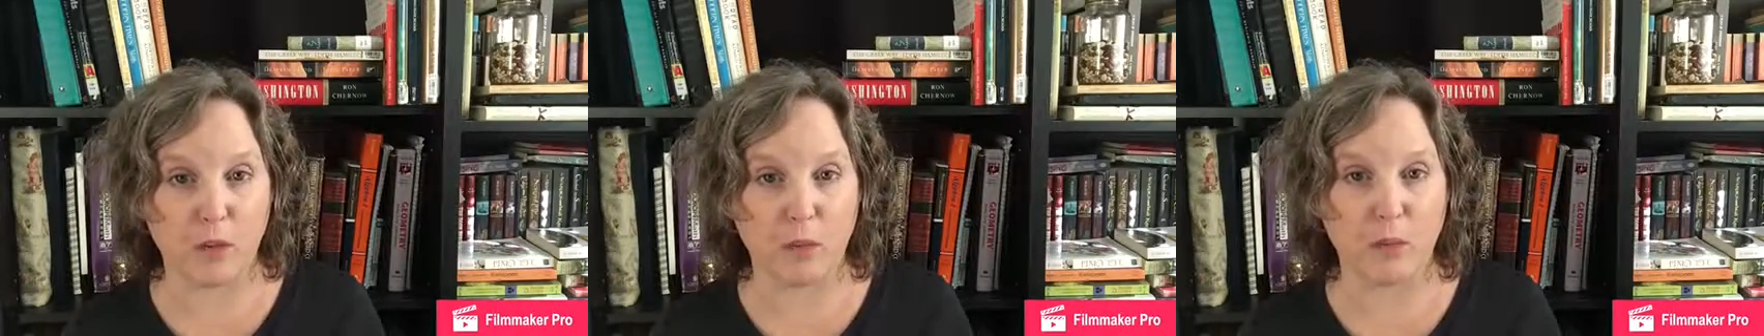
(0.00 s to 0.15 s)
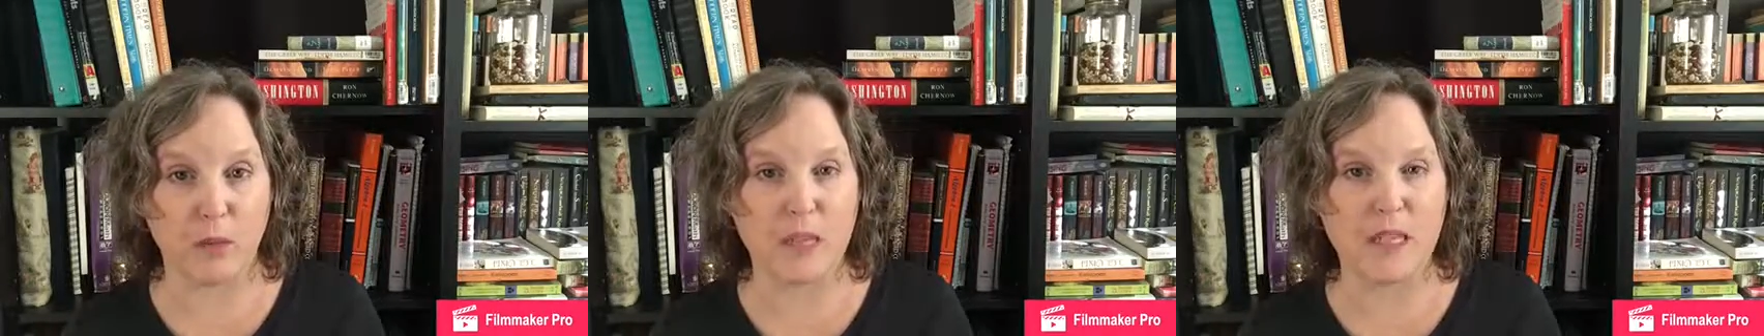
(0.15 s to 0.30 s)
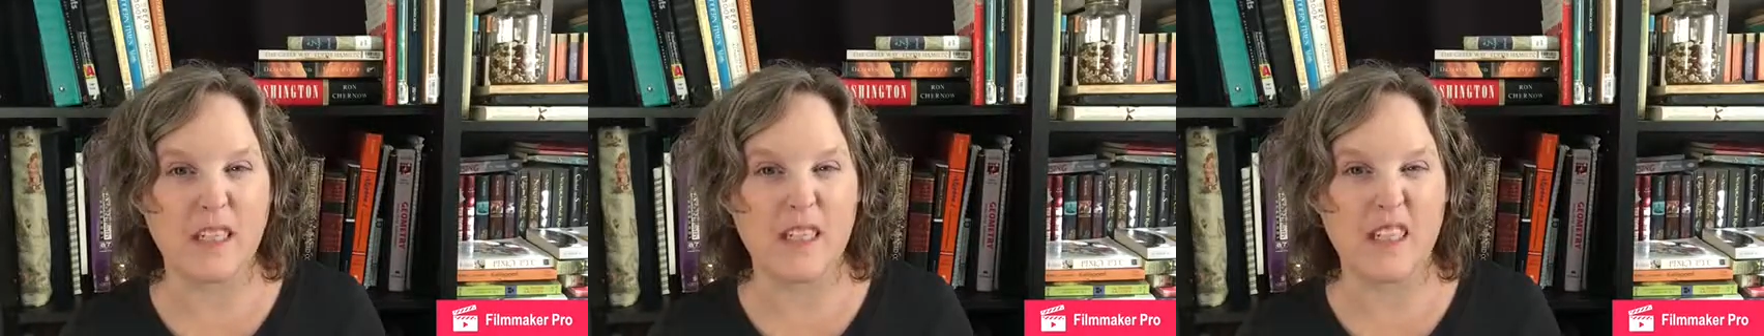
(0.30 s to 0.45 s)

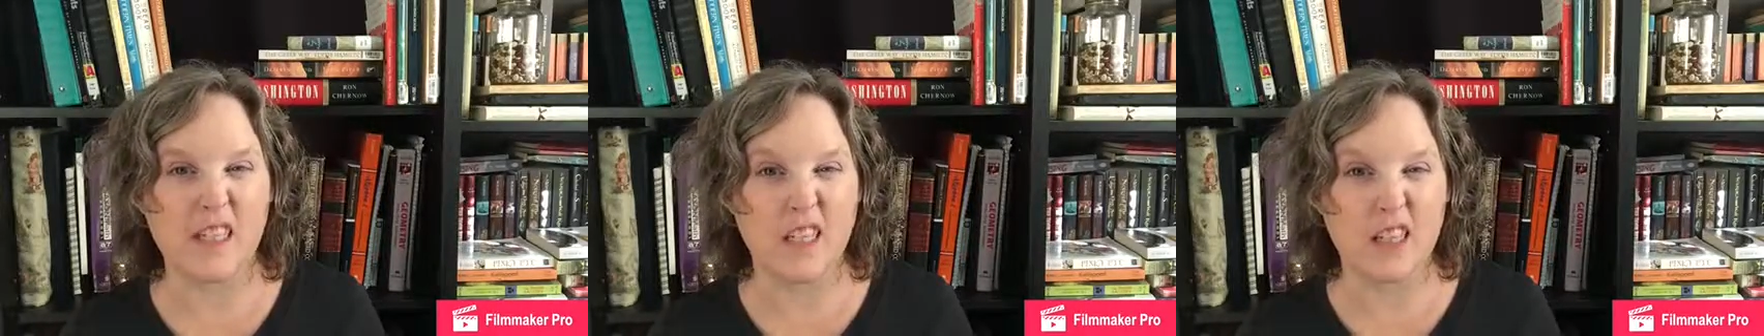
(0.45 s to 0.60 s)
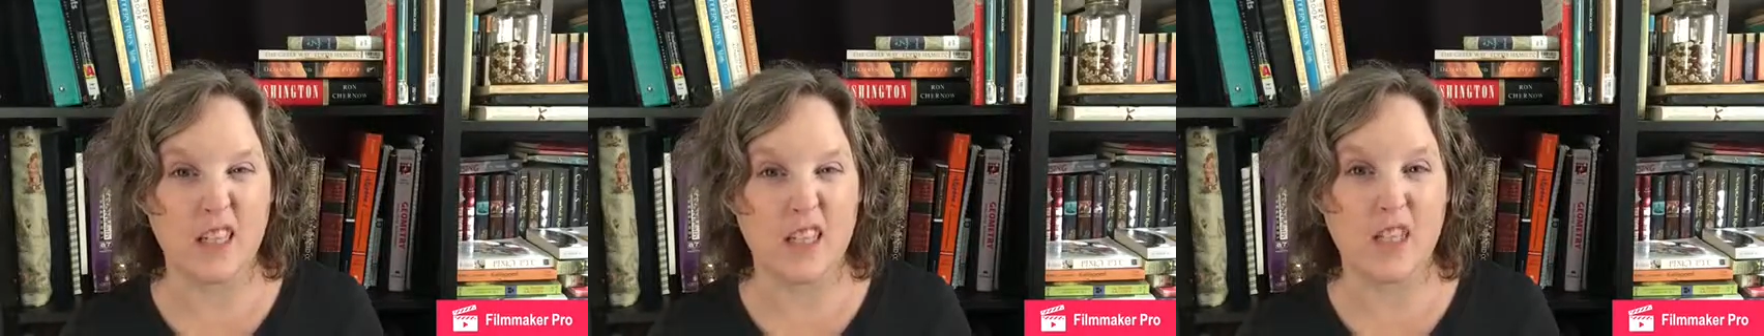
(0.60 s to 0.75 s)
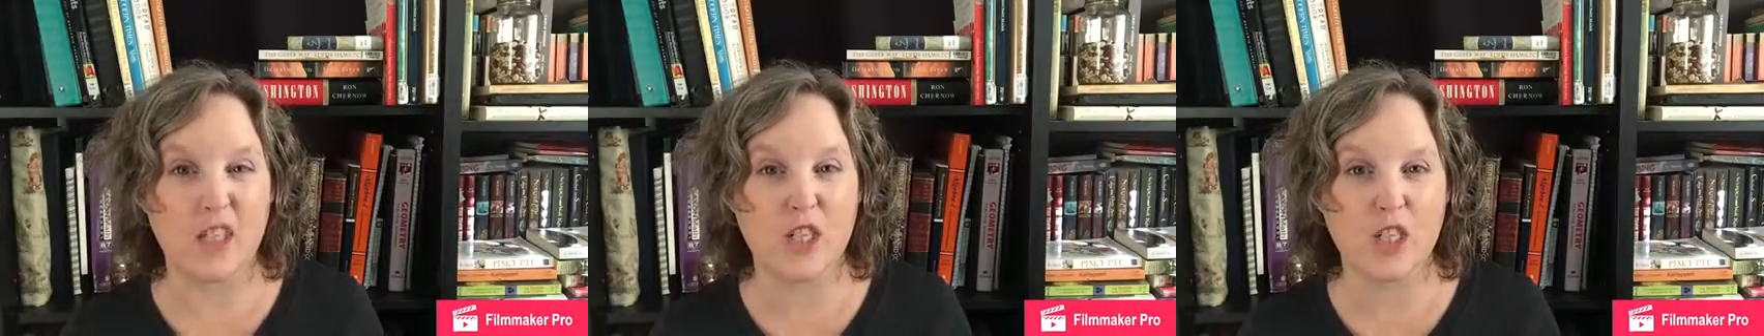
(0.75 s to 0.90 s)
but it's
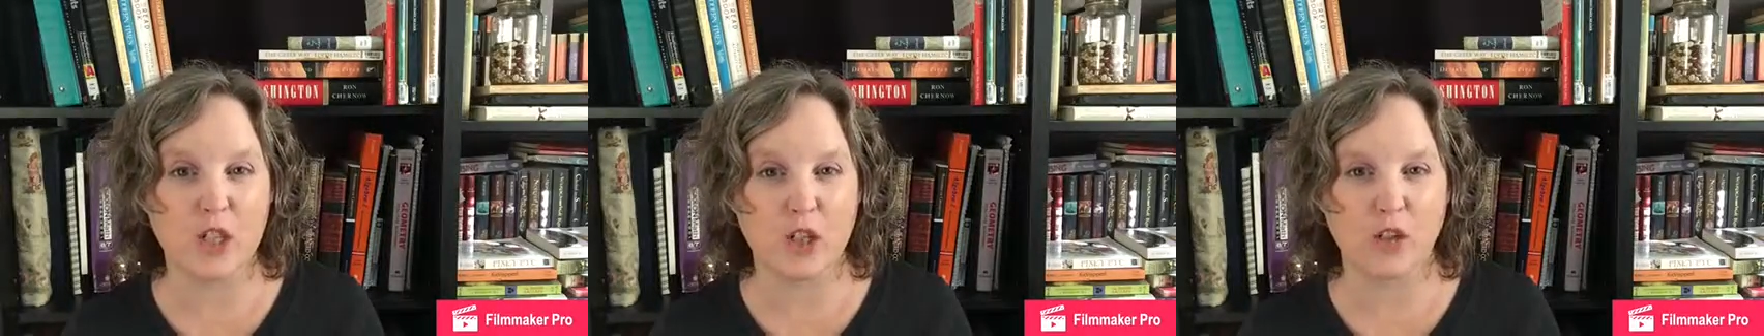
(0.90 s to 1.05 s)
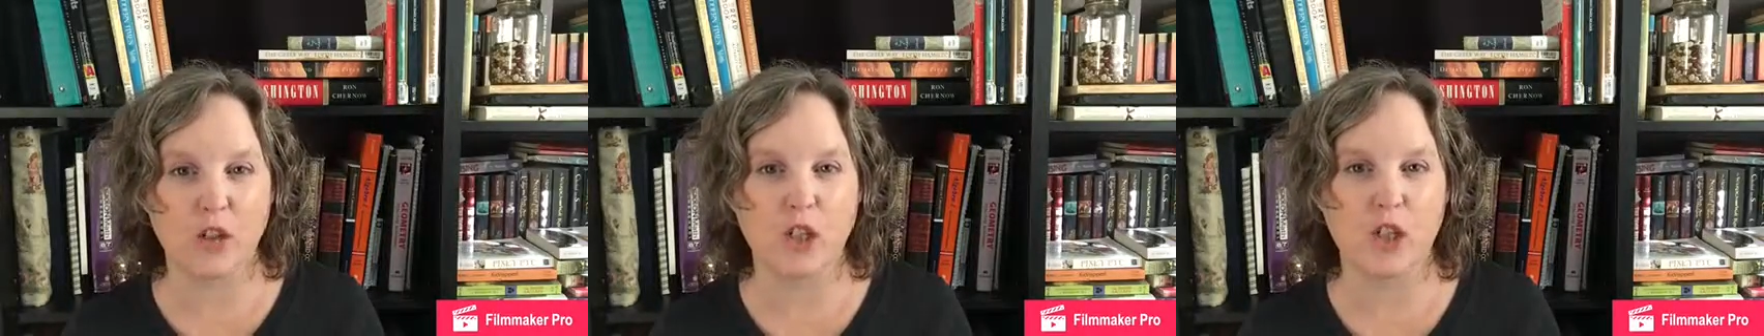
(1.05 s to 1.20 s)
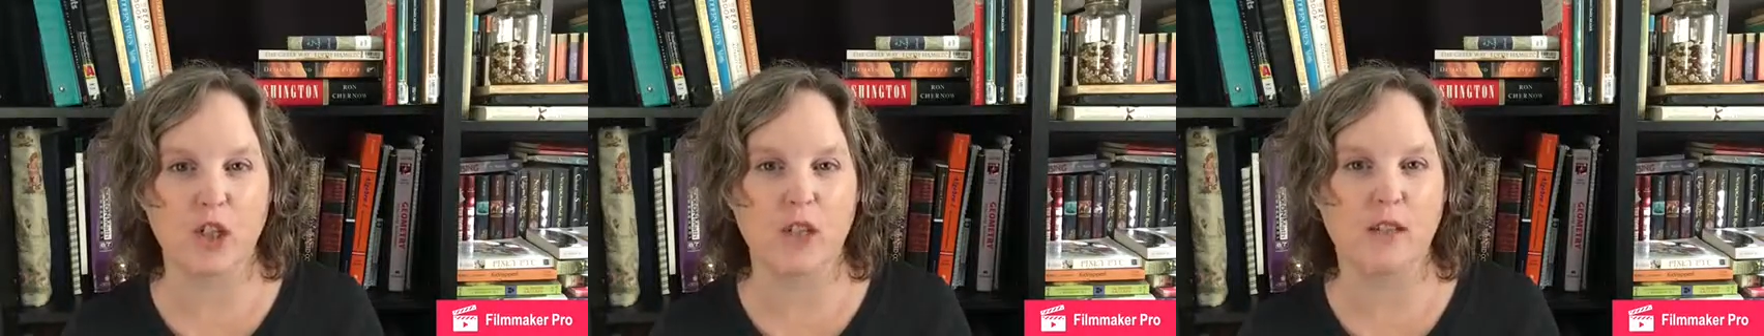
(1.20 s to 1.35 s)
this
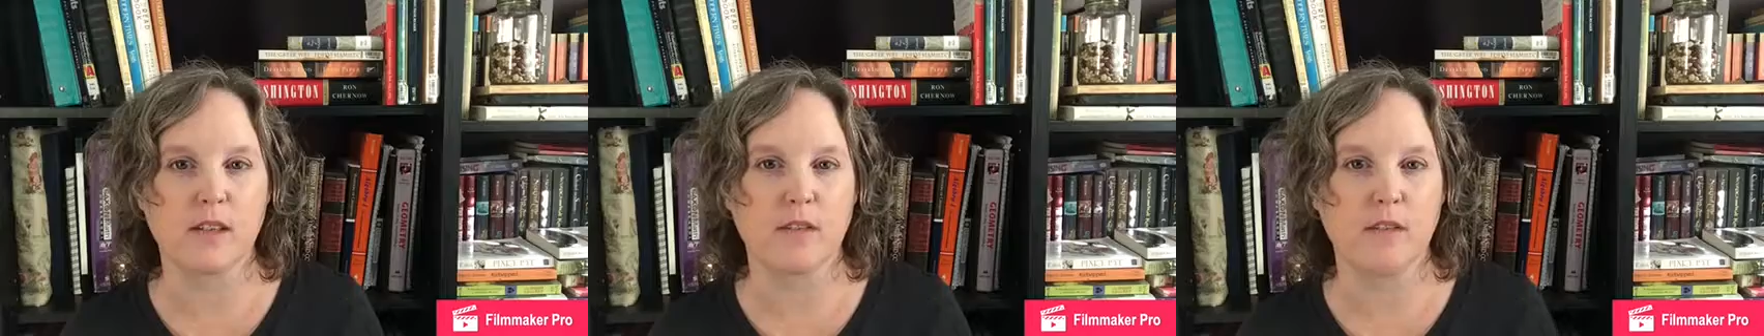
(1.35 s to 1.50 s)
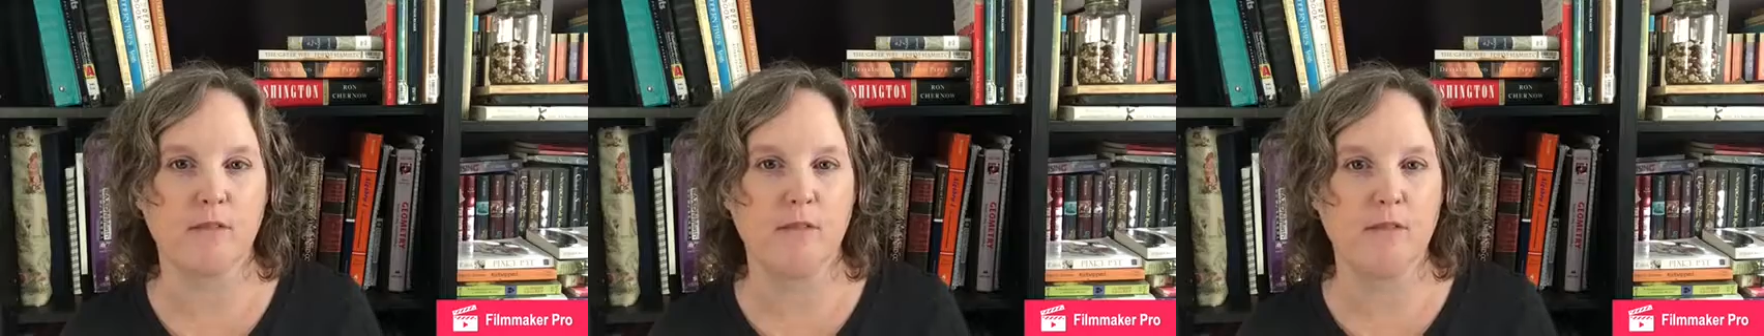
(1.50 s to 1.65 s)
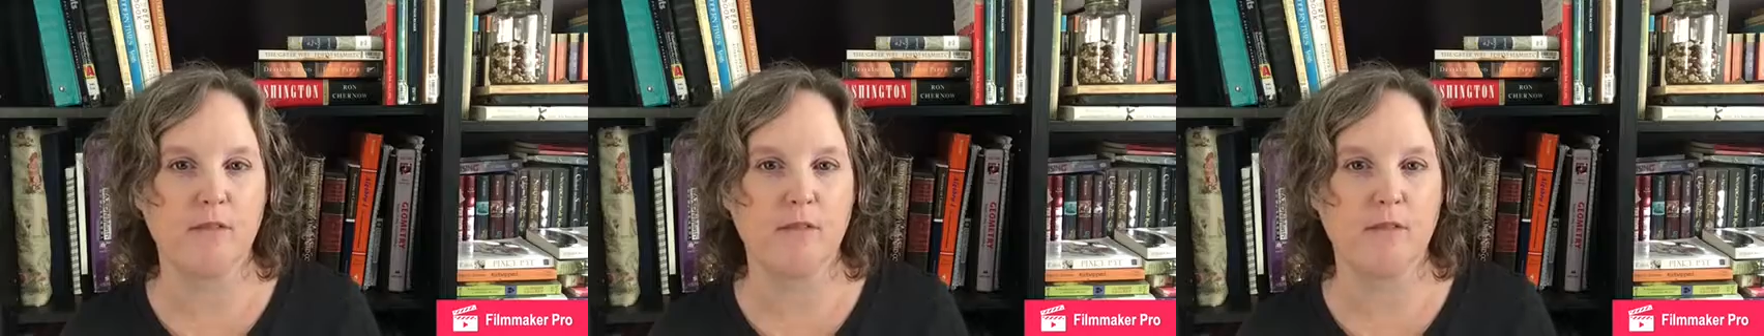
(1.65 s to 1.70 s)
year she has